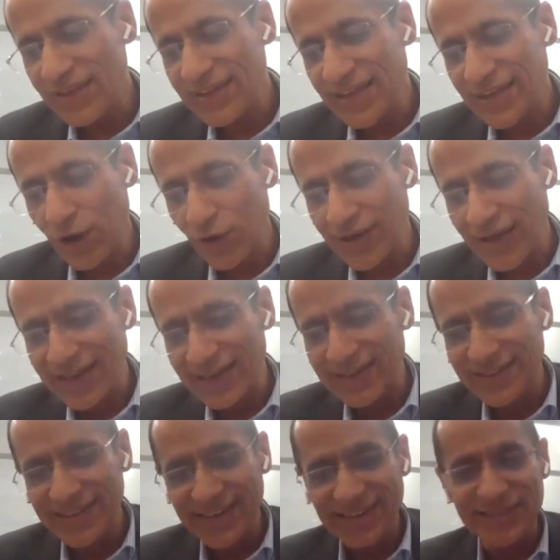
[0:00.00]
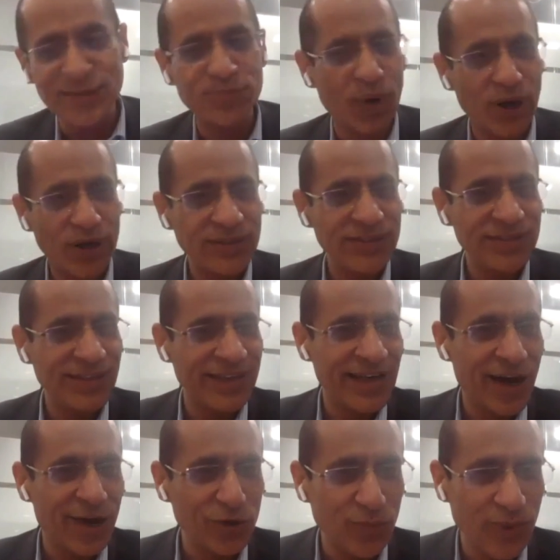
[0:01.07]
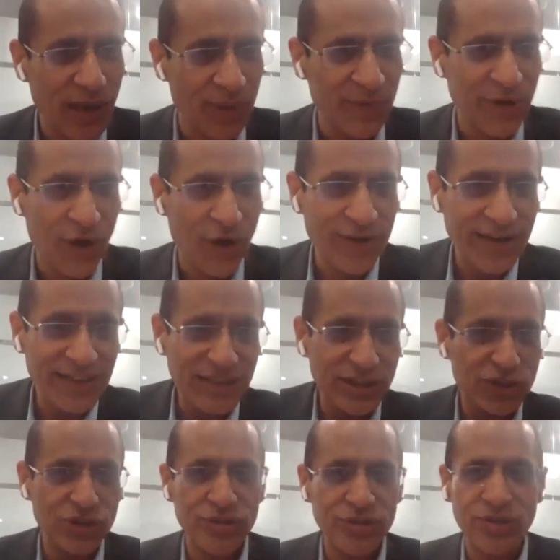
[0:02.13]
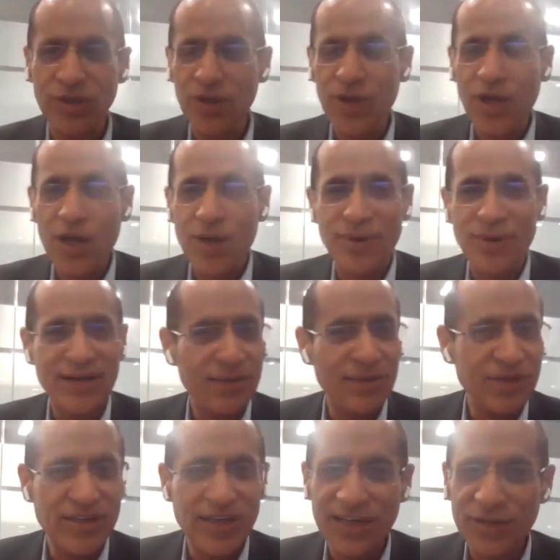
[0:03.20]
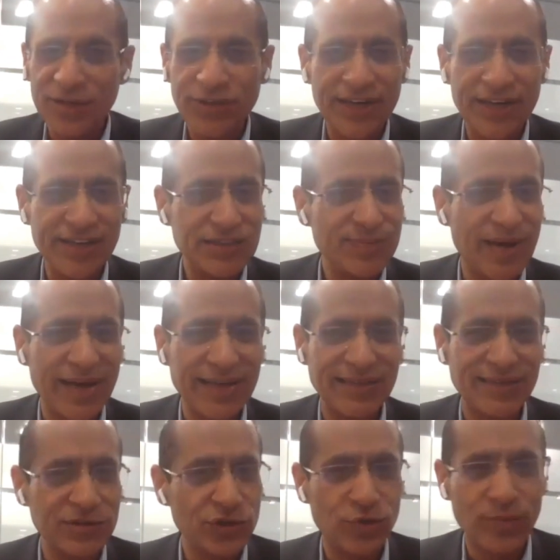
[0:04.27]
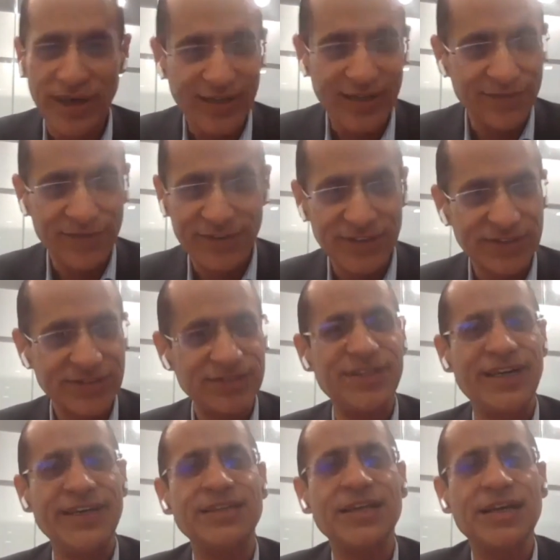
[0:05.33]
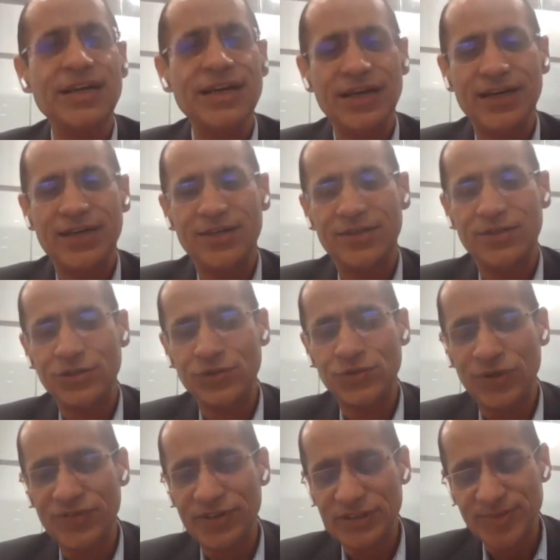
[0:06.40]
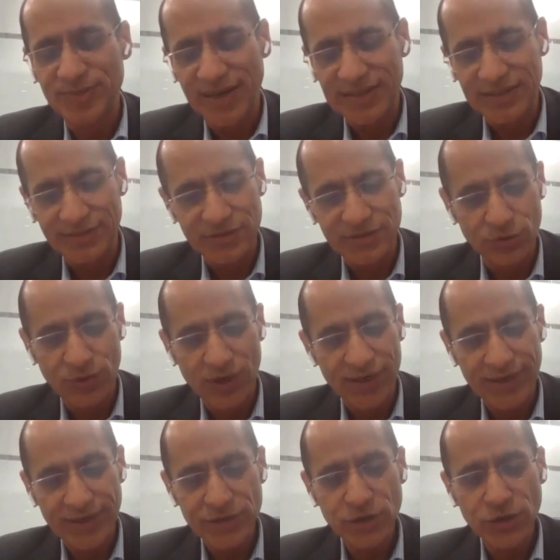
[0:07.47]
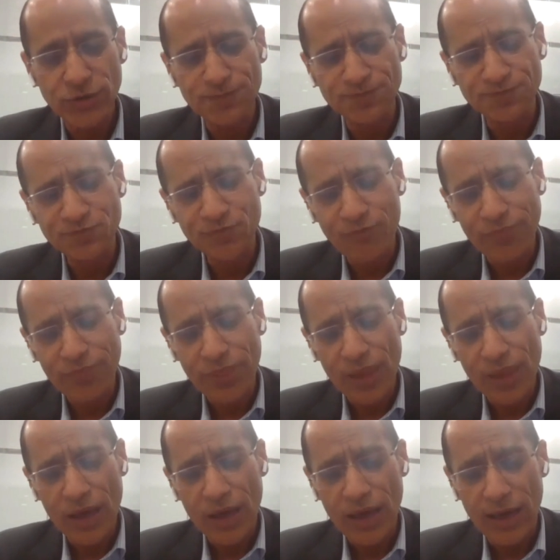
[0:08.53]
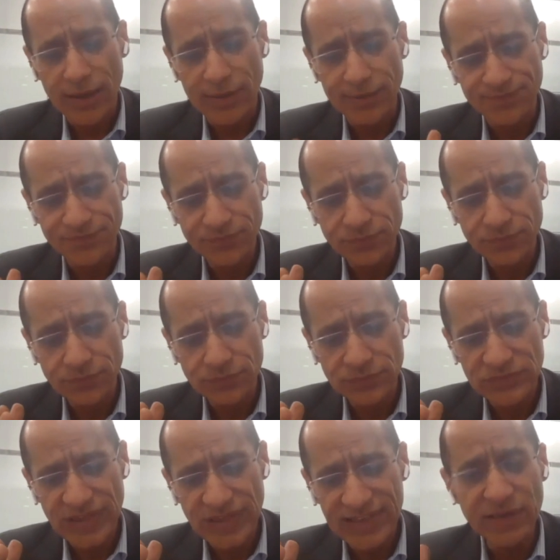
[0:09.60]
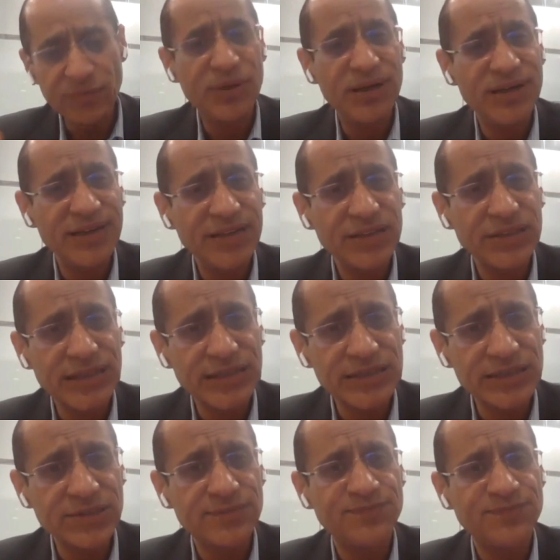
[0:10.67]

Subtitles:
that online learning is important and how to become an online teacher. But let me tell you, 10 years back, there was no market for this, right? Or 12 years back, there was no market. So I think building trust